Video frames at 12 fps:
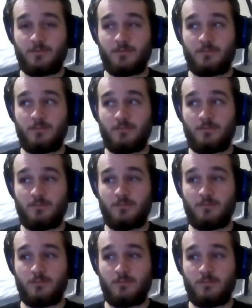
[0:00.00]

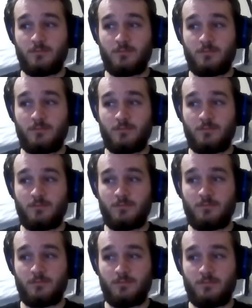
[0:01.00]

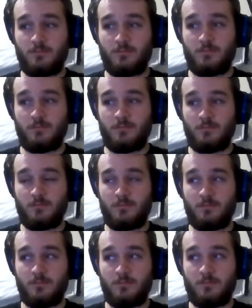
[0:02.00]

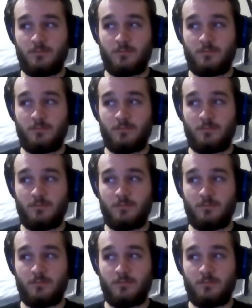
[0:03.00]
The person shown says nothing.